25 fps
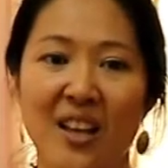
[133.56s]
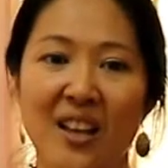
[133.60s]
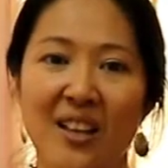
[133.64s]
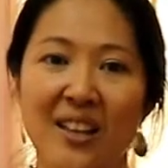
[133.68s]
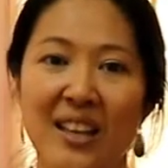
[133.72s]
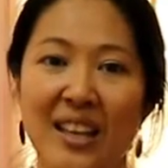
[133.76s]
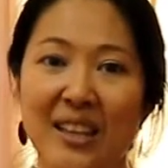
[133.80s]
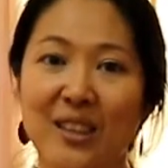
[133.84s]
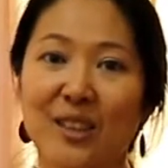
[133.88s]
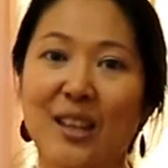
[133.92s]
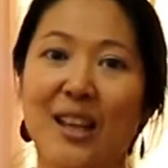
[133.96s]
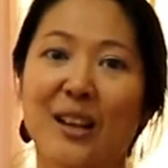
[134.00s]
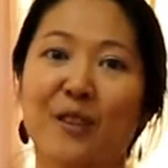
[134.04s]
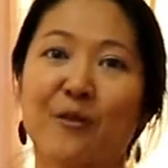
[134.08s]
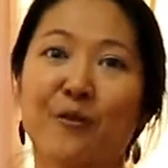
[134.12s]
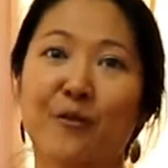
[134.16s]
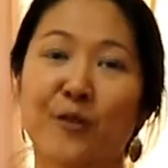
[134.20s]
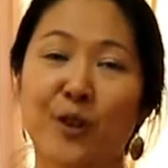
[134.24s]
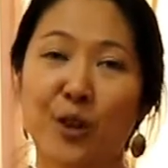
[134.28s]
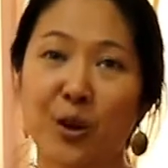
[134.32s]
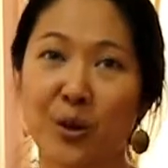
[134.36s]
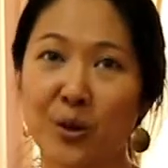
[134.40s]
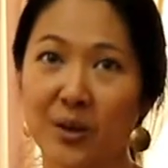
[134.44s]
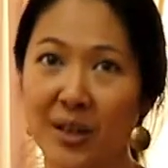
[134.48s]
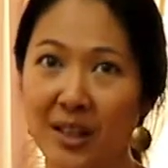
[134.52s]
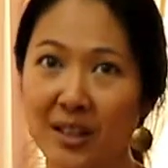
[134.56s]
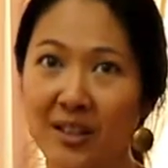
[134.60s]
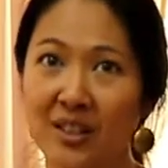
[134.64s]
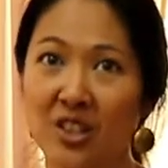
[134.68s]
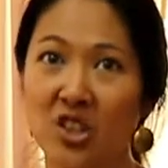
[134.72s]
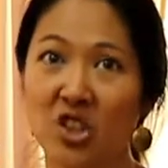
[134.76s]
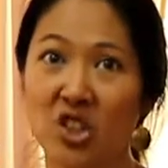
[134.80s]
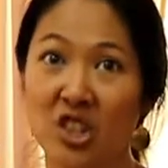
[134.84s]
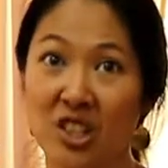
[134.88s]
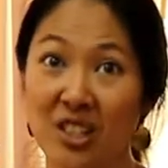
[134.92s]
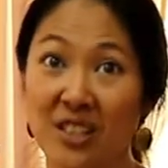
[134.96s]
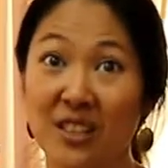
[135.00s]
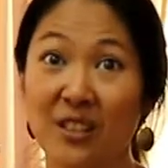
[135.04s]
get that flow, get the
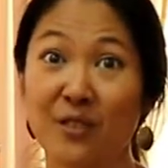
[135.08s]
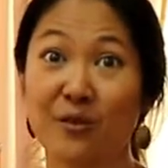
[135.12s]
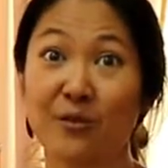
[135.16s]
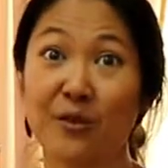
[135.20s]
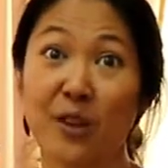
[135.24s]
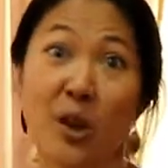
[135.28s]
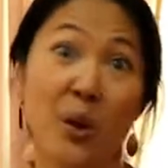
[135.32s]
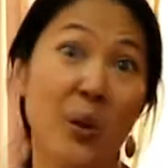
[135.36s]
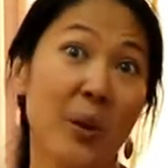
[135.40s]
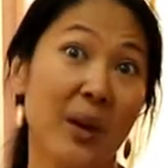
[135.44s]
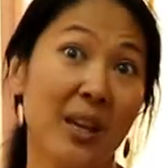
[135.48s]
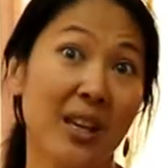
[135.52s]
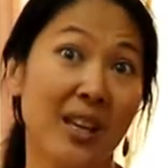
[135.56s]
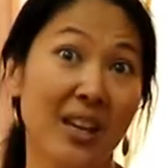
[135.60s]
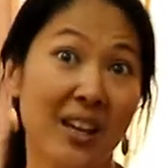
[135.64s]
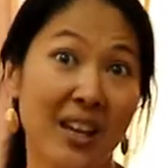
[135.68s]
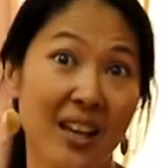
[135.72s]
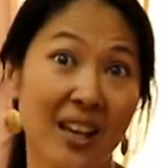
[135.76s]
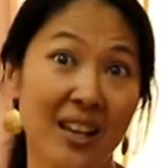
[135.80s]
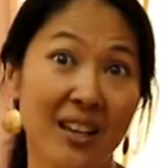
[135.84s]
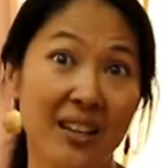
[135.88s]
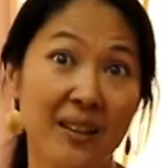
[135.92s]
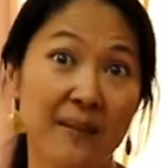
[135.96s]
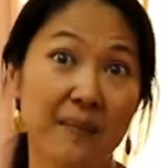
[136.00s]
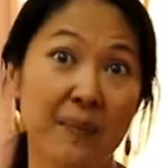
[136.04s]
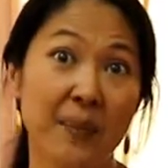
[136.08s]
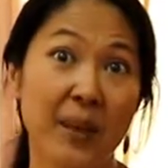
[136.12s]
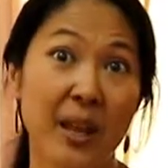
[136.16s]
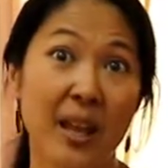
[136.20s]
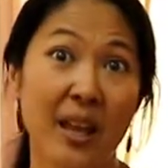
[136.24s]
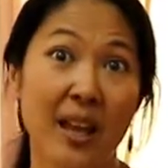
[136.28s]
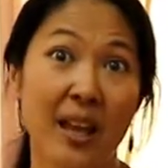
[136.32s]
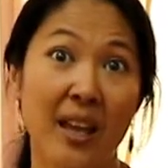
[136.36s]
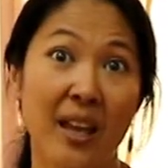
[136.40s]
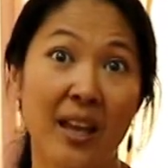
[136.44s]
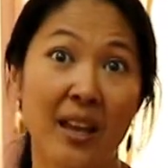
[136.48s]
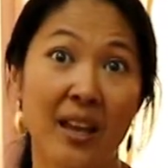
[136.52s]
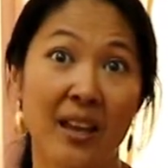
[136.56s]
chi flowing again,
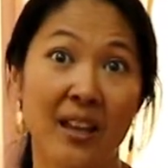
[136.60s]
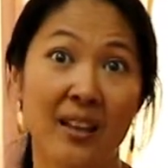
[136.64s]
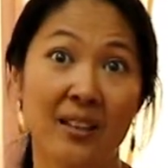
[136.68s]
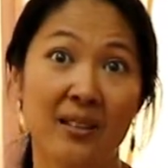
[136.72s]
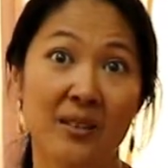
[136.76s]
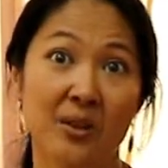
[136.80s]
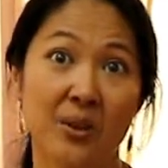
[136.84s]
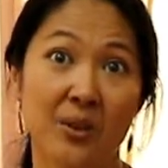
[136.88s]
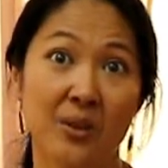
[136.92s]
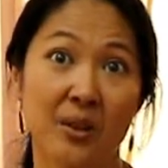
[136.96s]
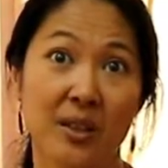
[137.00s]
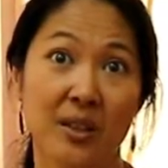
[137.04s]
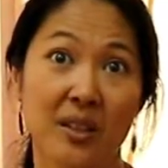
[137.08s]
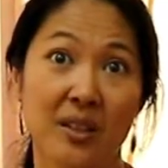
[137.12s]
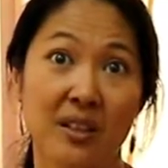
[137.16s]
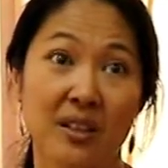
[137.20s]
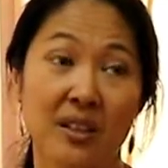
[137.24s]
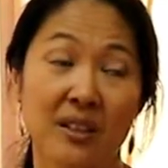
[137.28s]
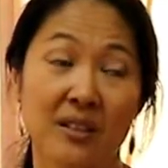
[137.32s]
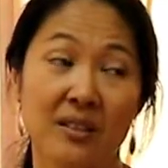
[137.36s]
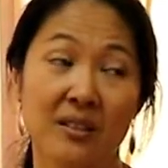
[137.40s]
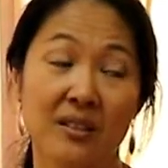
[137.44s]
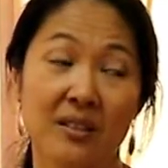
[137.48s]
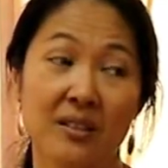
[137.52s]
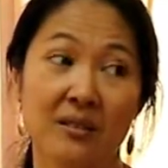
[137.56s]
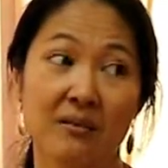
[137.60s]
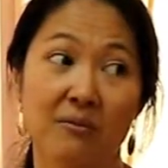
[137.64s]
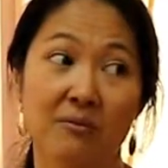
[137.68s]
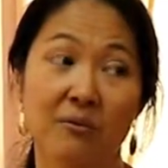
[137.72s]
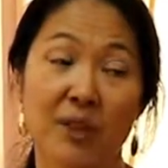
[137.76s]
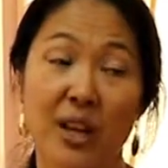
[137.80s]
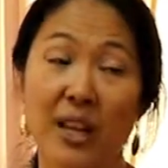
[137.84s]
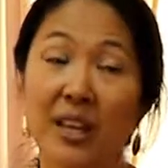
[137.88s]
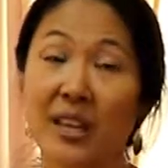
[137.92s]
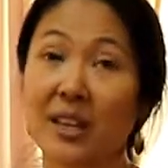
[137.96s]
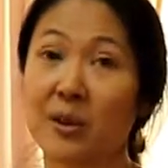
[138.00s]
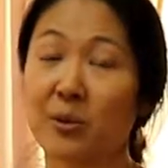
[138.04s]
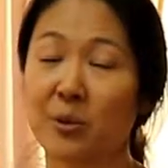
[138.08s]
and so the
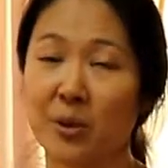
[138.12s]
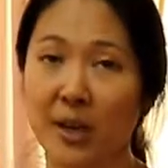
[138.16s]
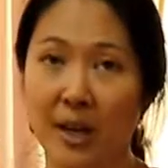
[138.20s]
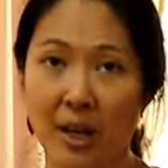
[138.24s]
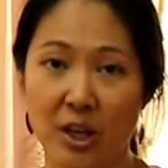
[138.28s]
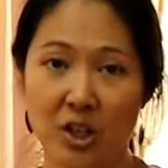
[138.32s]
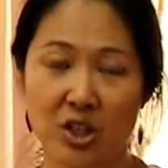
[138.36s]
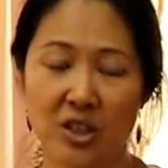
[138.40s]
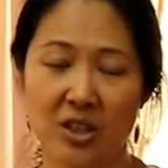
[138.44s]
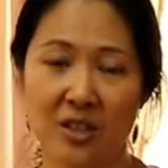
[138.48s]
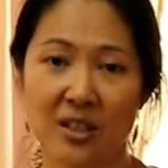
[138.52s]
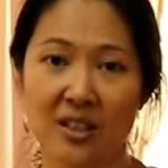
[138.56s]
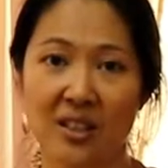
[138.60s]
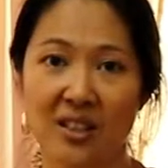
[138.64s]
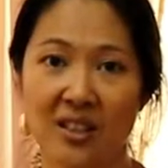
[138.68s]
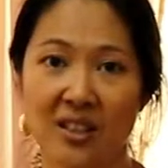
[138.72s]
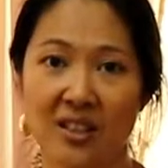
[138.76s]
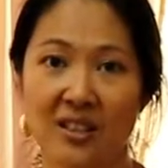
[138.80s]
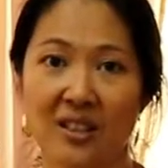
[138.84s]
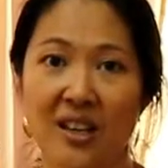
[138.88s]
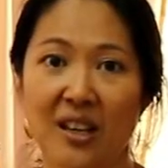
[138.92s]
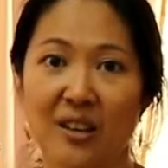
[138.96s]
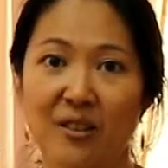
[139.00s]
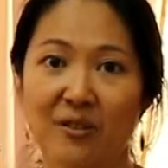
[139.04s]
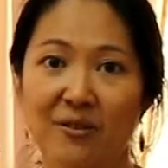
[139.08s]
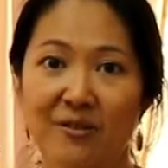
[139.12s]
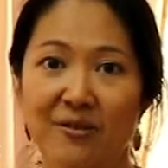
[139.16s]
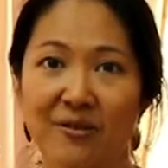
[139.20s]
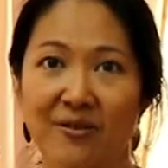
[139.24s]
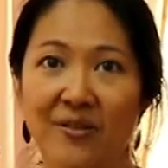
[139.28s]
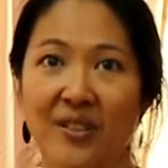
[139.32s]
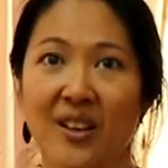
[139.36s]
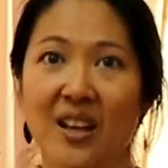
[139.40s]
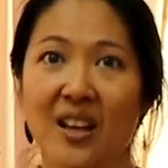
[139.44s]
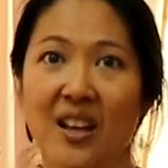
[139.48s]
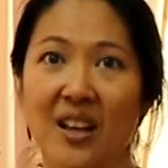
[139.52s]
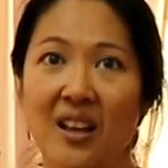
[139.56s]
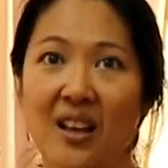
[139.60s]
Reiki would actually kind of
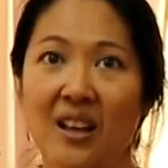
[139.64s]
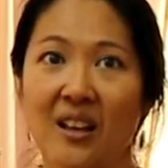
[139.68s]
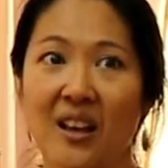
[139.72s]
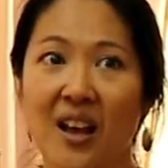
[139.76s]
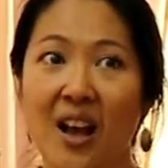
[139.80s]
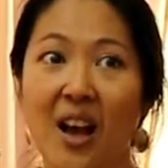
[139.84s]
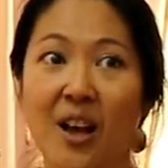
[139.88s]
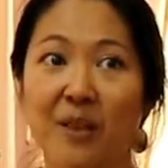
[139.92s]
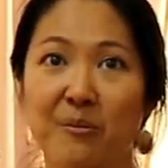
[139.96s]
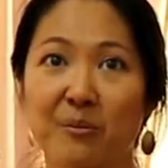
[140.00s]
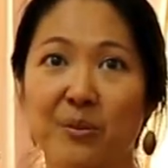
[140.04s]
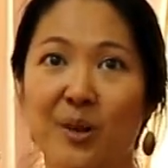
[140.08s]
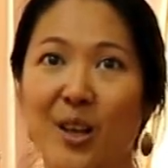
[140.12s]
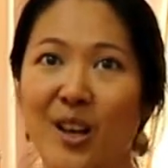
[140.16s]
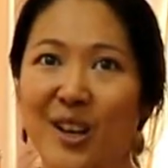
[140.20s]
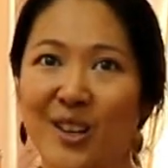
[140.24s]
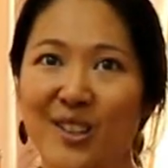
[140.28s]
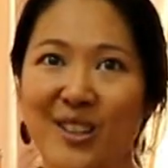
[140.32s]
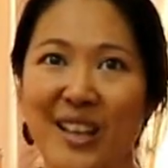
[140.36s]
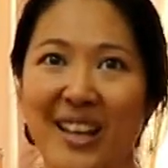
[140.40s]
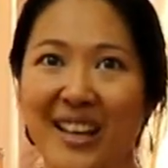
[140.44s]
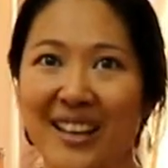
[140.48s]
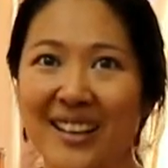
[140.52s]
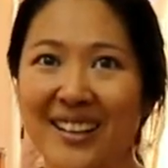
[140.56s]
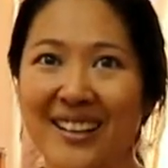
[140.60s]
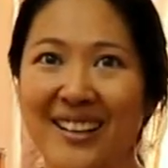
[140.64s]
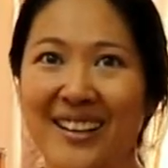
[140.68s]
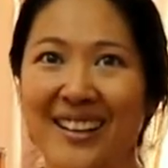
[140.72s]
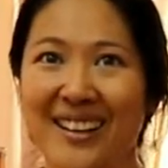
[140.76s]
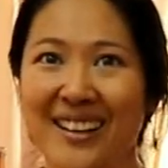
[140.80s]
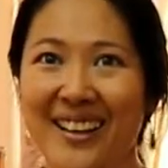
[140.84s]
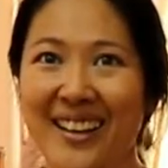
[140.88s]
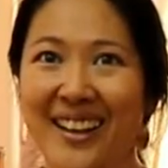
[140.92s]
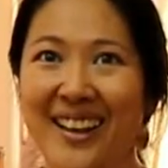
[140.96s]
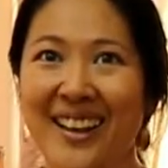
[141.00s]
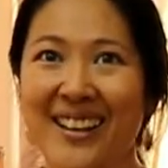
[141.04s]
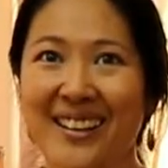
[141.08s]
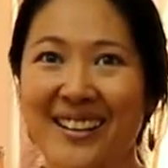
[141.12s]
unblock that
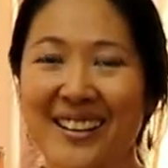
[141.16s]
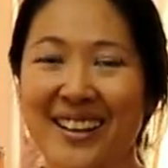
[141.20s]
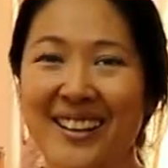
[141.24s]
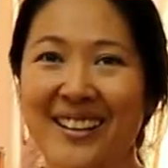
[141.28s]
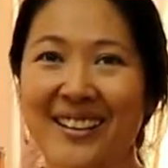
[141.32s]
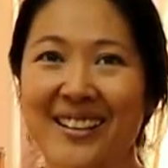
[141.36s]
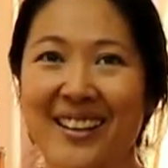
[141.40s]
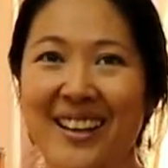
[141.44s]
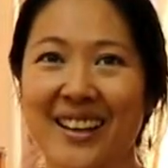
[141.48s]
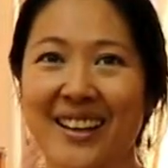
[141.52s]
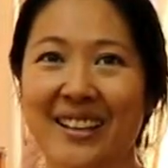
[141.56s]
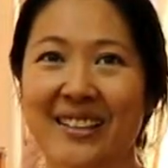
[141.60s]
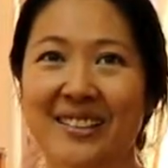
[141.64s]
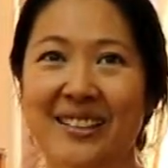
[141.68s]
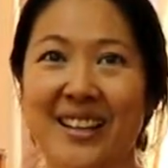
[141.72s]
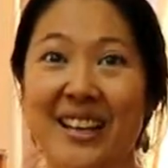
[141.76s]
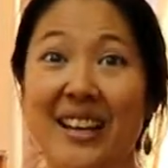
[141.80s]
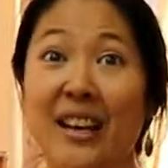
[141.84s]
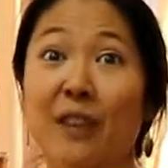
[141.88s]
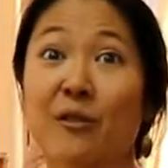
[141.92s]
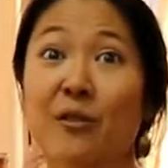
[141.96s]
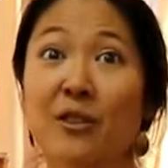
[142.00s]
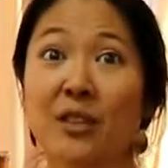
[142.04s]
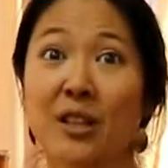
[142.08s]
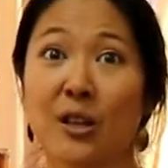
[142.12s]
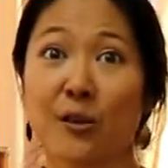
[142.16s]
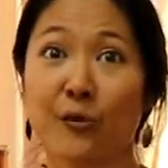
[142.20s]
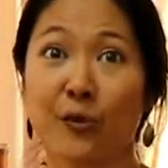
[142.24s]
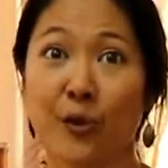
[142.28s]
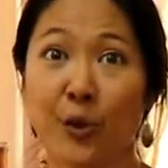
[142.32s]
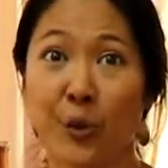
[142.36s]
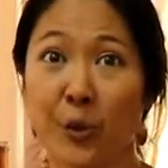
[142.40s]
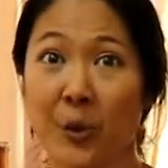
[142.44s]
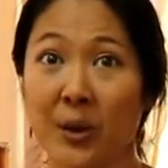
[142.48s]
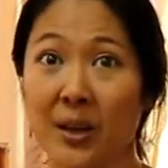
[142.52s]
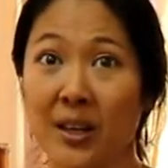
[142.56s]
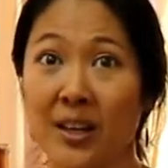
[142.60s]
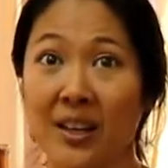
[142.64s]
and get everything
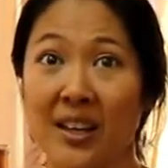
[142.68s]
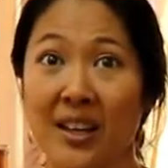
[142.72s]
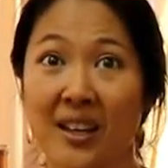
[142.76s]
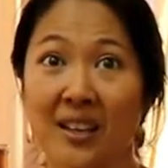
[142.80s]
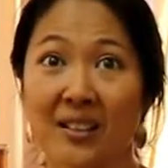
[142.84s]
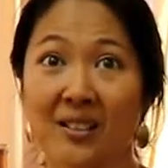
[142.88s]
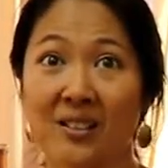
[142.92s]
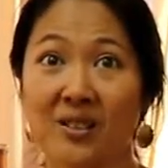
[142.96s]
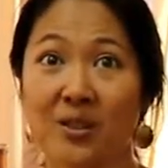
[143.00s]
flowing again.